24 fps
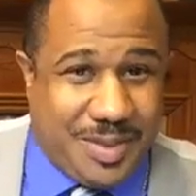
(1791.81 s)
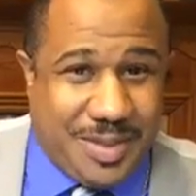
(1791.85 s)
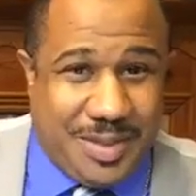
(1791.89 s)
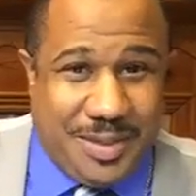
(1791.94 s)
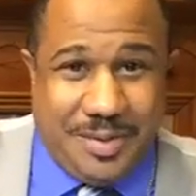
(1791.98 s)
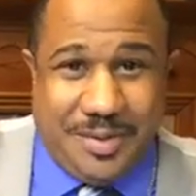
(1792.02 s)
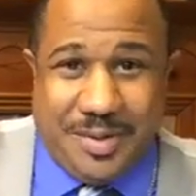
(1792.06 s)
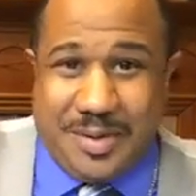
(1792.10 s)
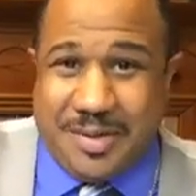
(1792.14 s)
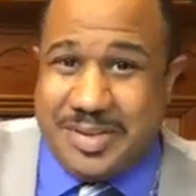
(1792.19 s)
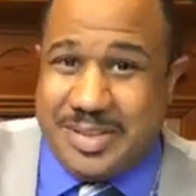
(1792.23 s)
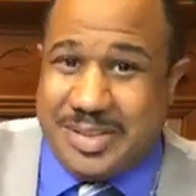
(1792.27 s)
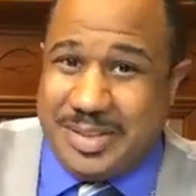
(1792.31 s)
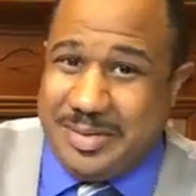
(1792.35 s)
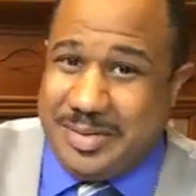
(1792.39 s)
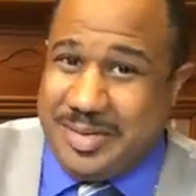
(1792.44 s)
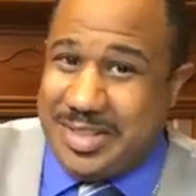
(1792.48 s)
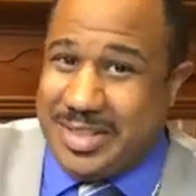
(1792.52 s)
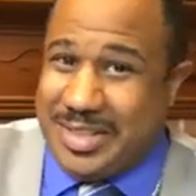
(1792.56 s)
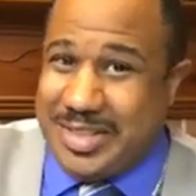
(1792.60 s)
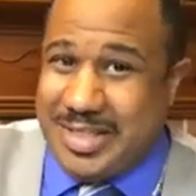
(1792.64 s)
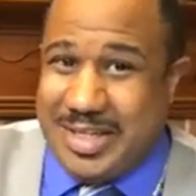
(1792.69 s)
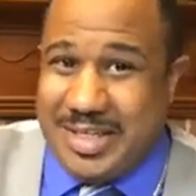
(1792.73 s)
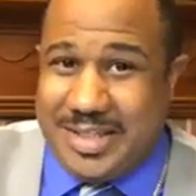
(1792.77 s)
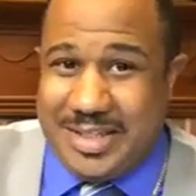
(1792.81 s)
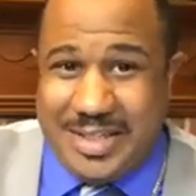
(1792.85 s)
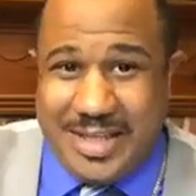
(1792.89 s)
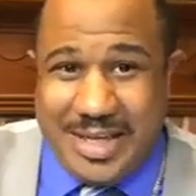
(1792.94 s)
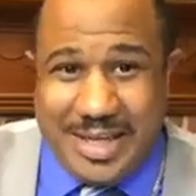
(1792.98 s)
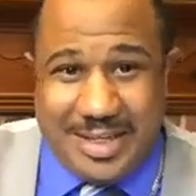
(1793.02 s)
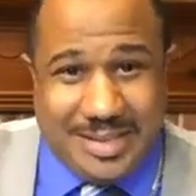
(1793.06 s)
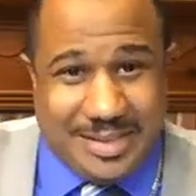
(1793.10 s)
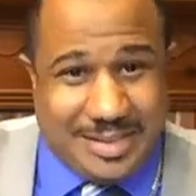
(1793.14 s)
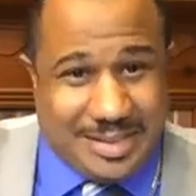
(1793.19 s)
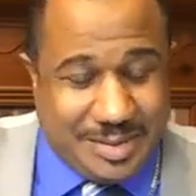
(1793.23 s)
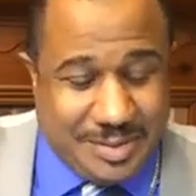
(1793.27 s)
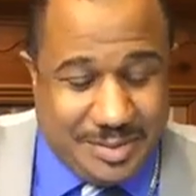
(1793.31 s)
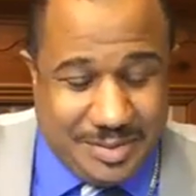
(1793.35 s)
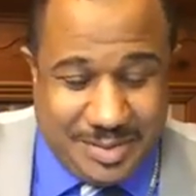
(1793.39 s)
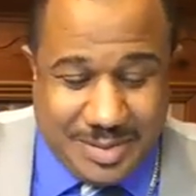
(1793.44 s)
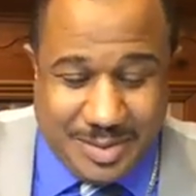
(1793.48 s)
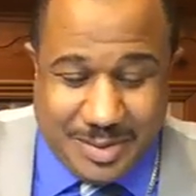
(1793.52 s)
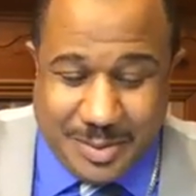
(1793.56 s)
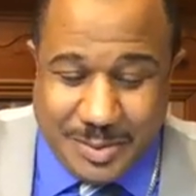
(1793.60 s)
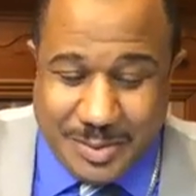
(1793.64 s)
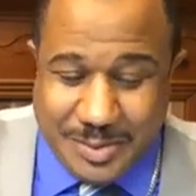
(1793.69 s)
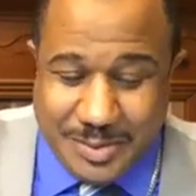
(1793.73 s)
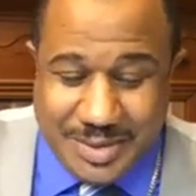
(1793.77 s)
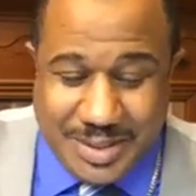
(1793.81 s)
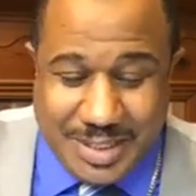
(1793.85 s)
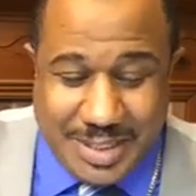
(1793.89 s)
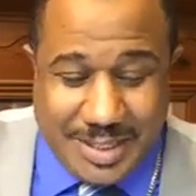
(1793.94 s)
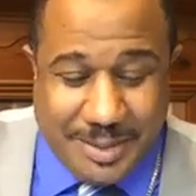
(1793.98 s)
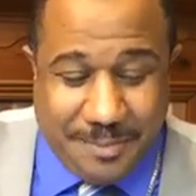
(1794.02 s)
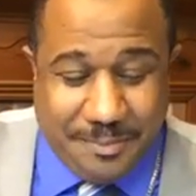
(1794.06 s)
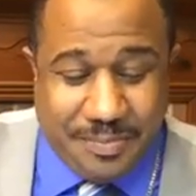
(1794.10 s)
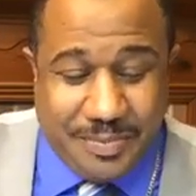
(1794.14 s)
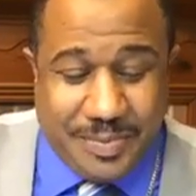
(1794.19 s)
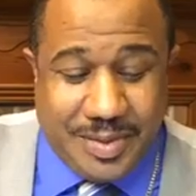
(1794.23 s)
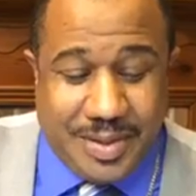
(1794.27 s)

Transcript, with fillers: You're going to shoot the gun, you got to shoot the whole thing.